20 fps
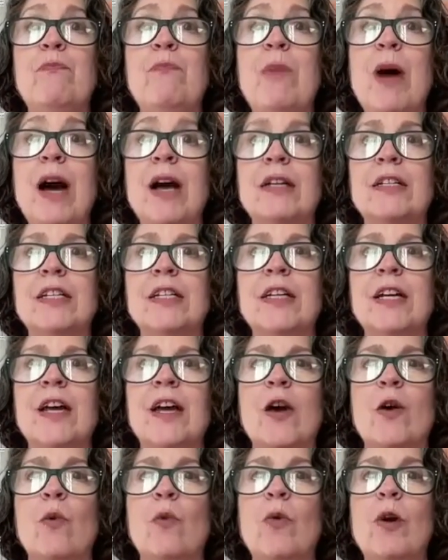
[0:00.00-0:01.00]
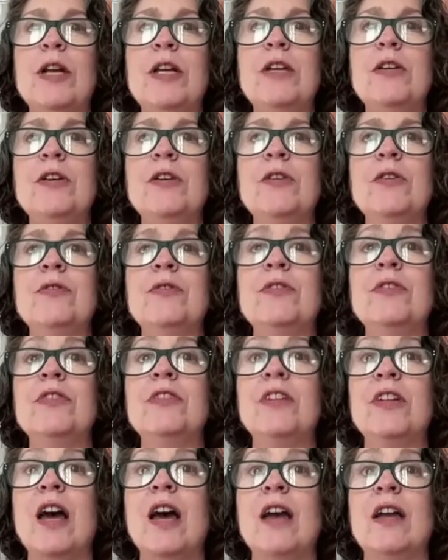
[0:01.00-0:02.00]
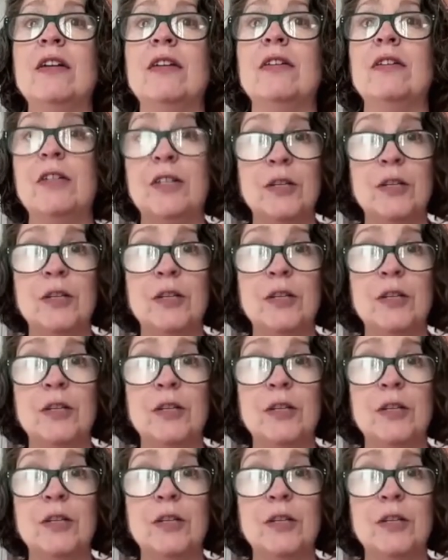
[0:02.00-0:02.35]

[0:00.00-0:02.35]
But what do you use instead?